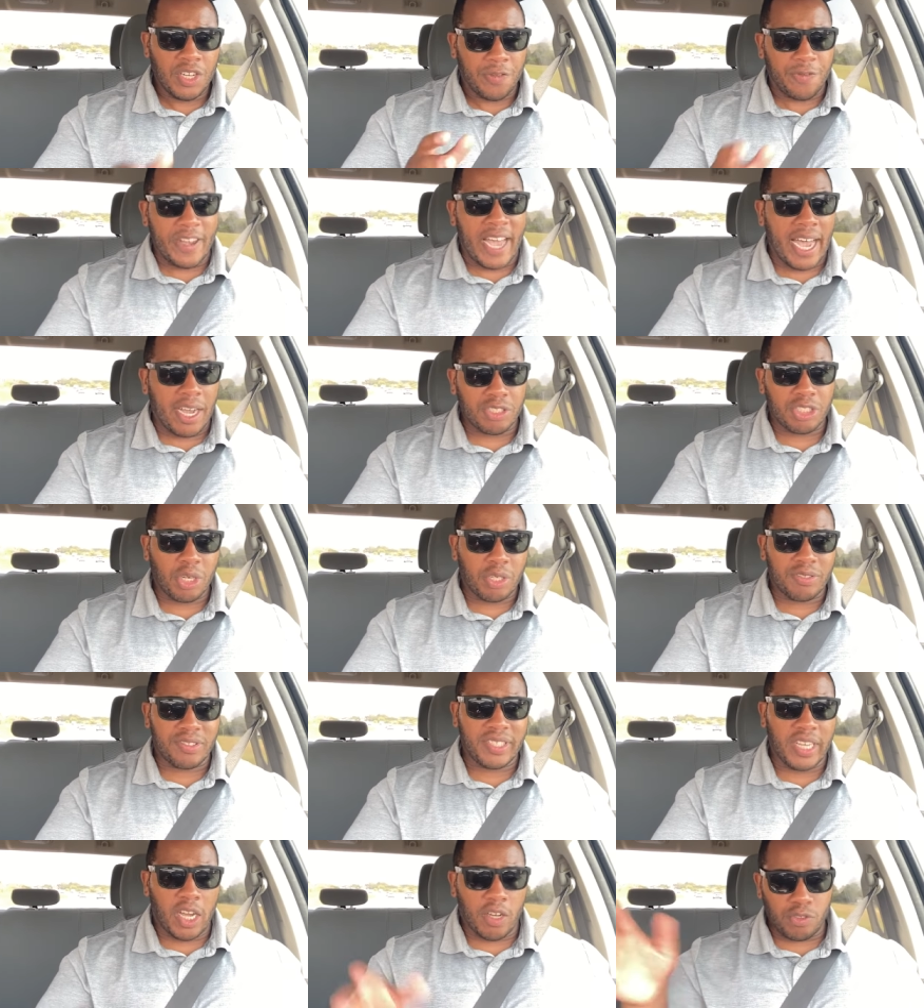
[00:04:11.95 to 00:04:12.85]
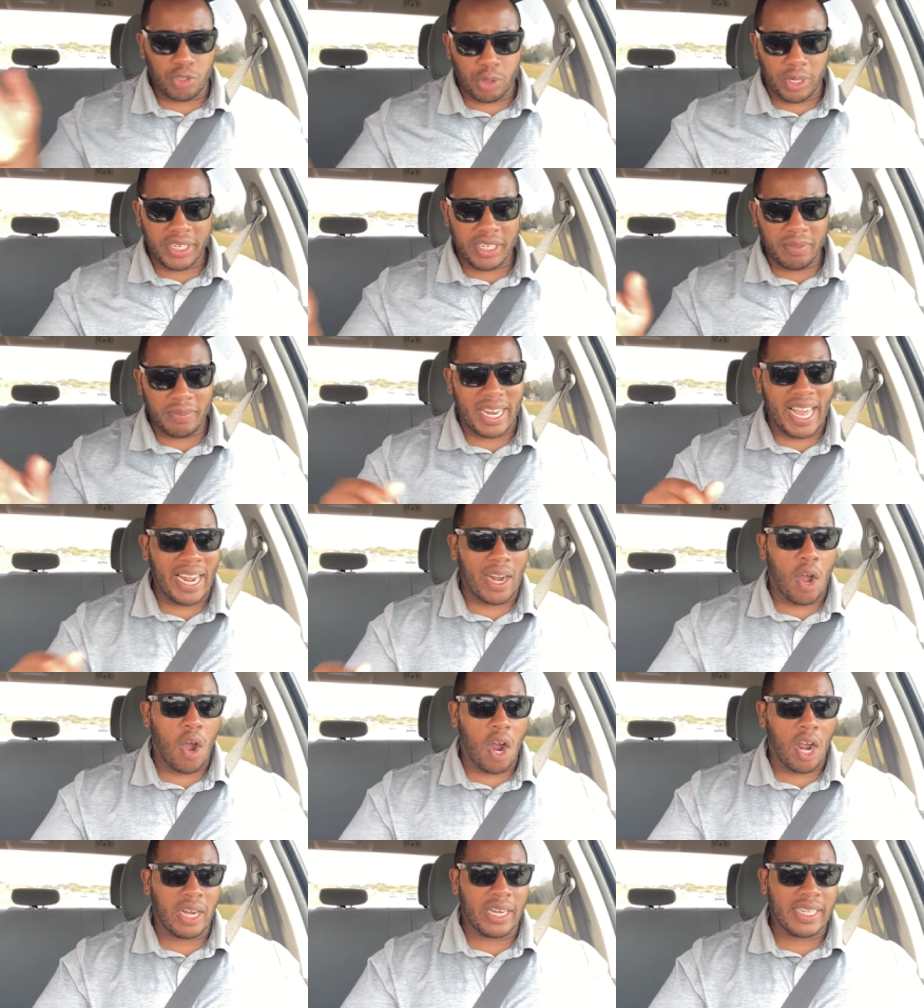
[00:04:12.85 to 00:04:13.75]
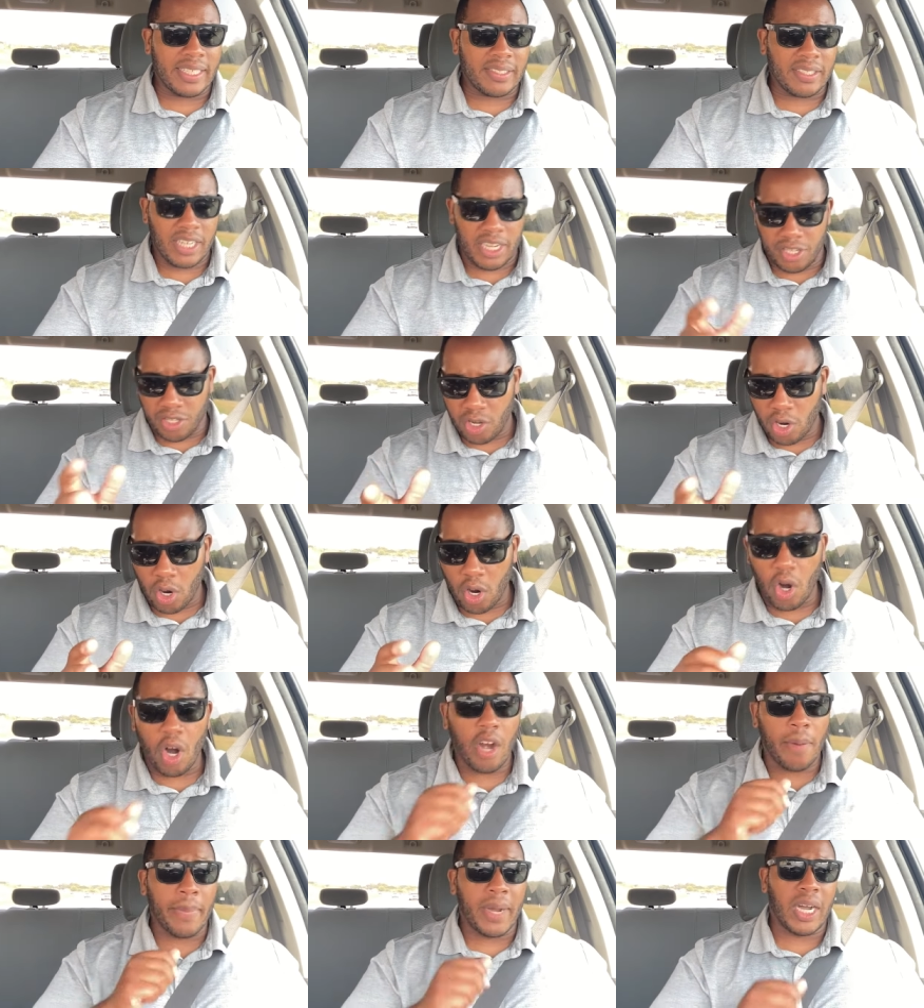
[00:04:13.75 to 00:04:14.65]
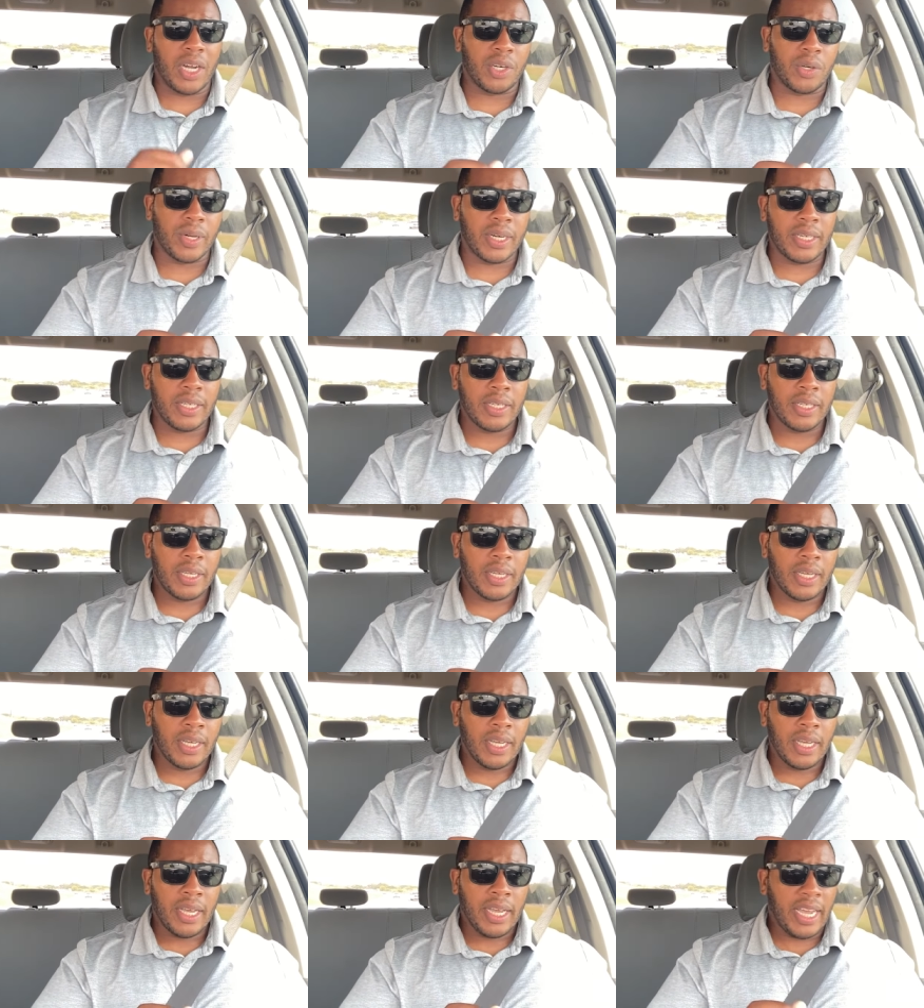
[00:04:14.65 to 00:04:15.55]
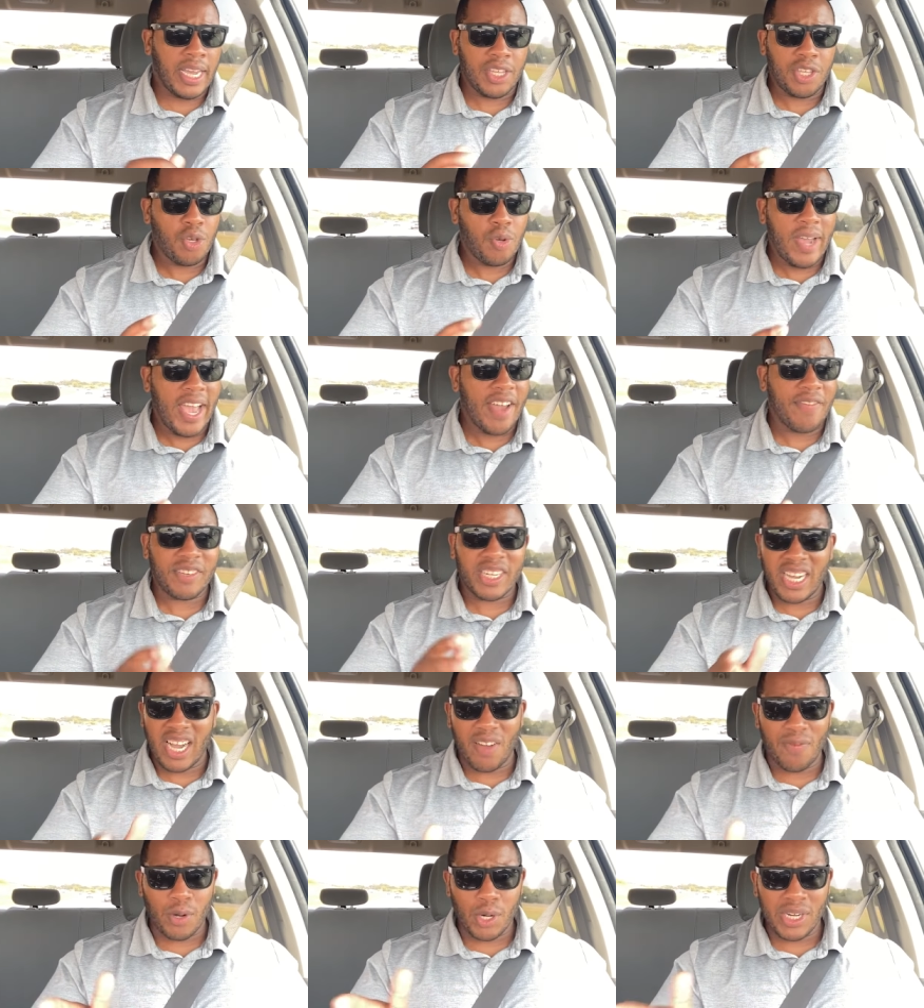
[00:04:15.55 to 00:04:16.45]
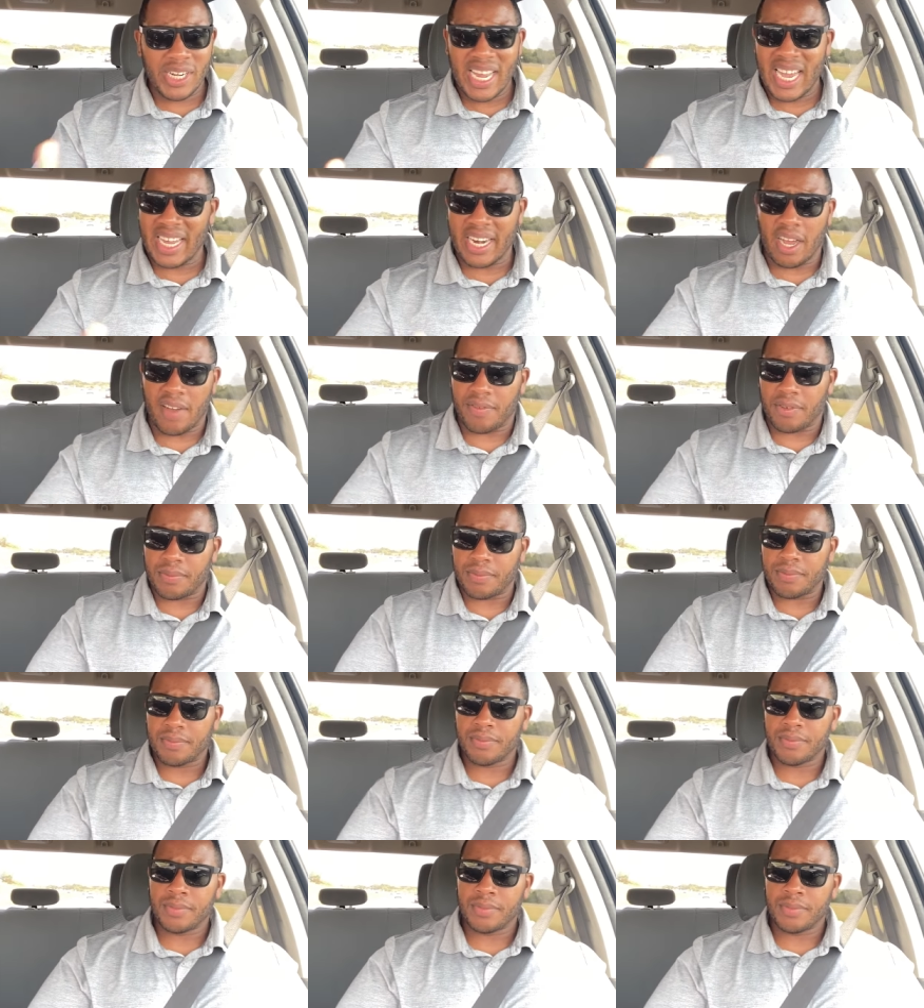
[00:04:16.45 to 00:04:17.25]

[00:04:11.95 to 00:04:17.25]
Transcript: defiled yourself, treating them like harlots, and you're whoremongering, and you have covered none of them.